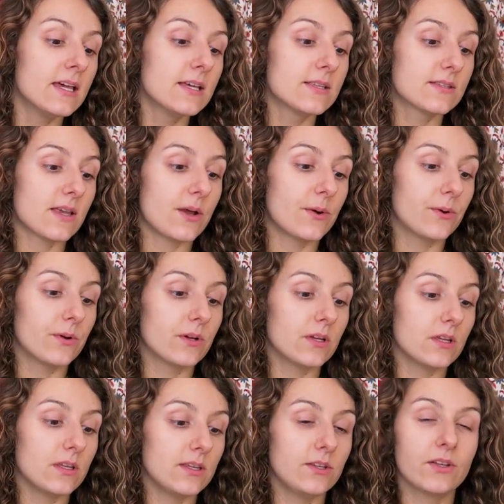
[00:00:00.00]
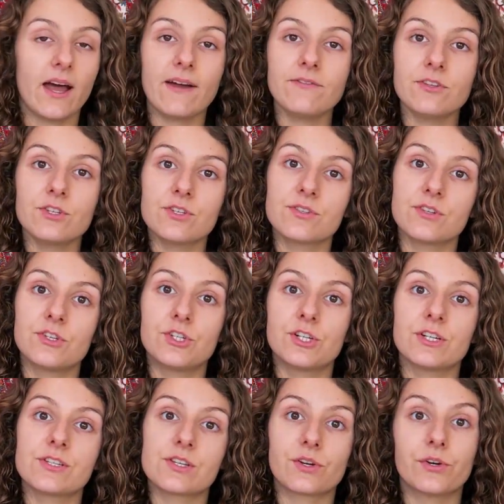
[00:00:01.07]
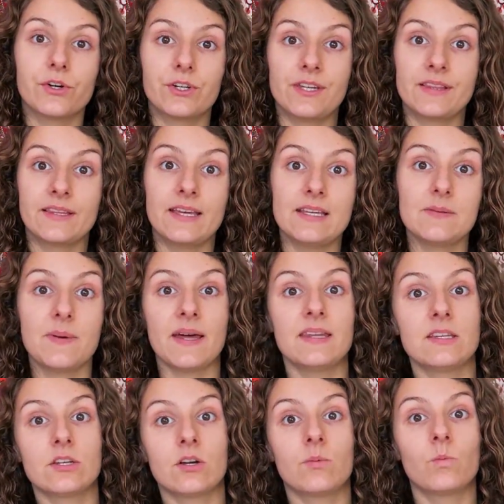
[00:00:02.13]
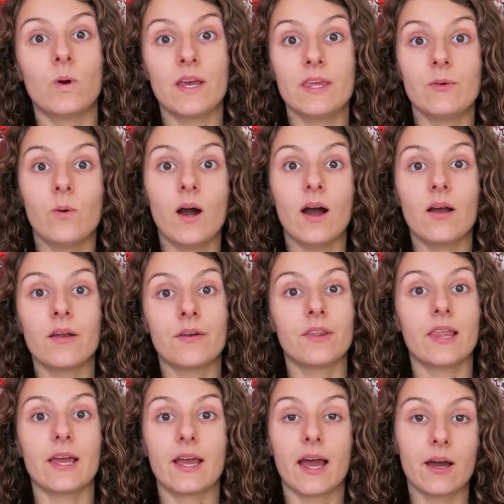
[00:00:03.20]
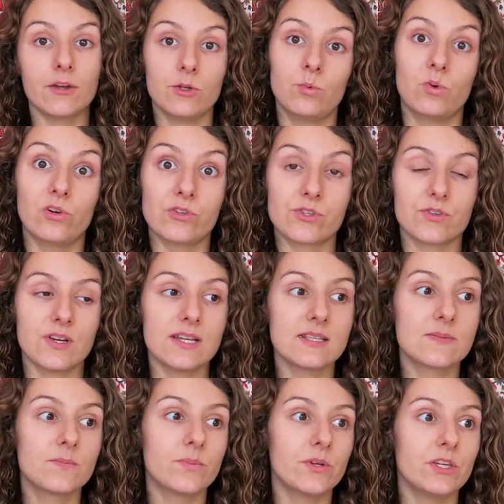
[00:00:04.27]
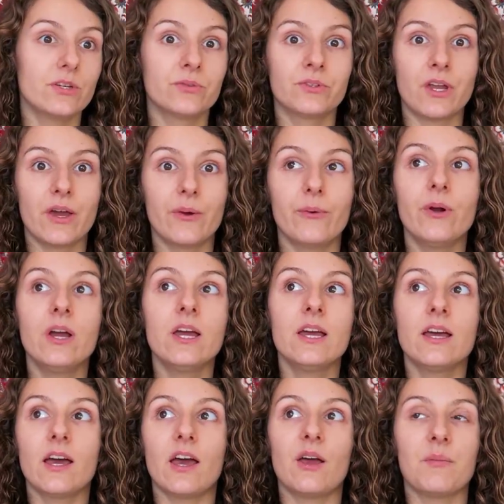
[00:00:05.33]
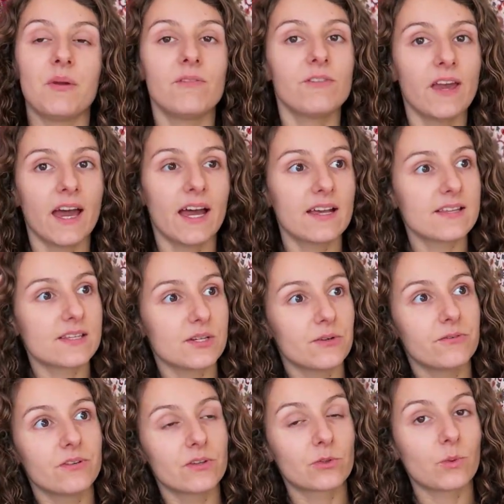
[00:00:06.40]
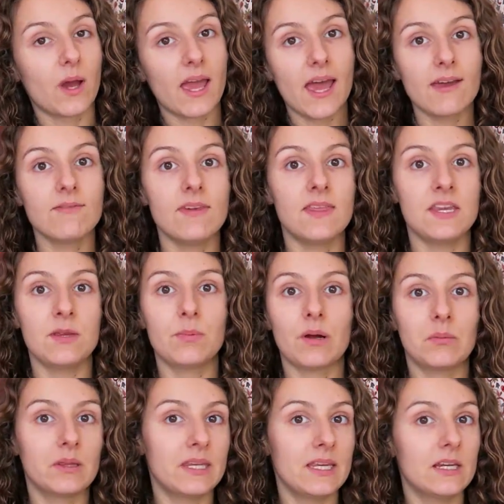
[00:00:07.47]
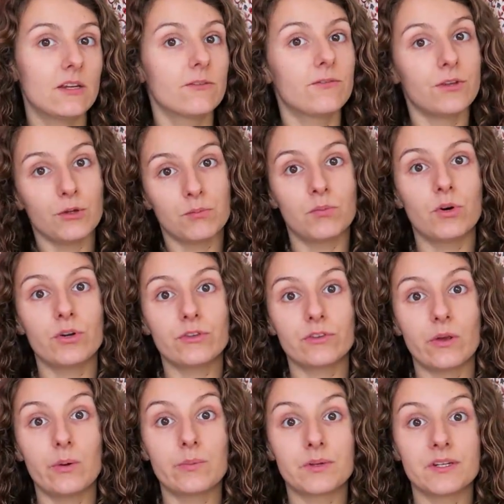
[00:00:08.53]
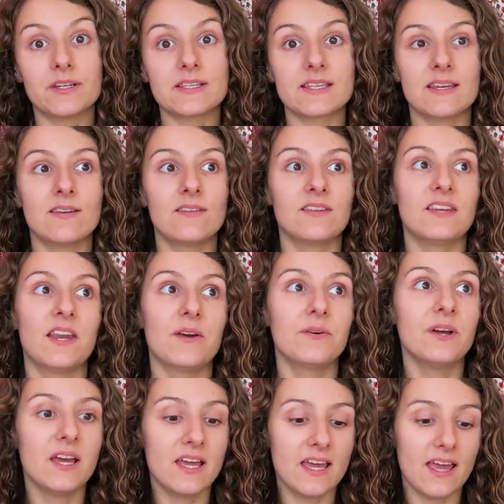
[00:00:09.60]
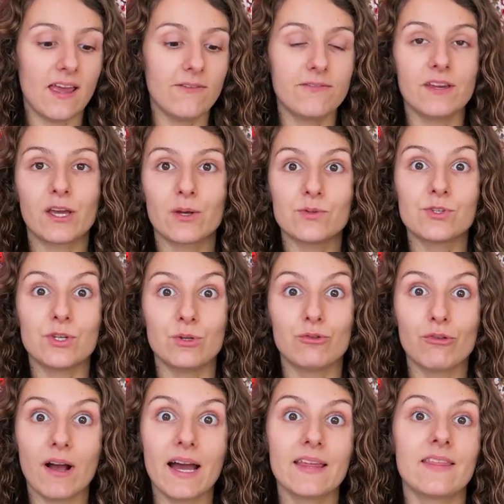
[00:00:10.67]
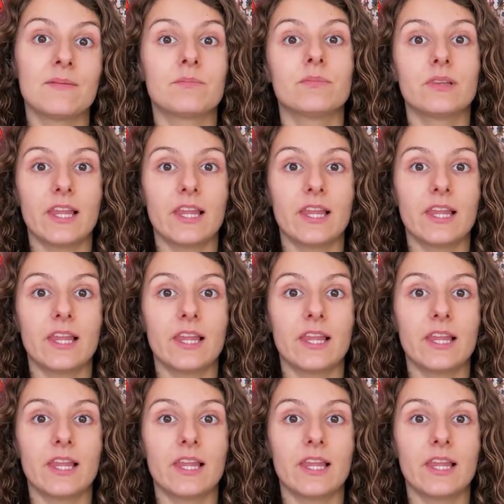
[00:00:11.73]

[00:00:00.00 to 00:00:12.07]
So you'll have to just adjust accordingly depending on where you are and like how your water is, but you'll know if your hair still feels quite heavy, then you probably needed a few more soap nuts, and you know, if it goes too dry, then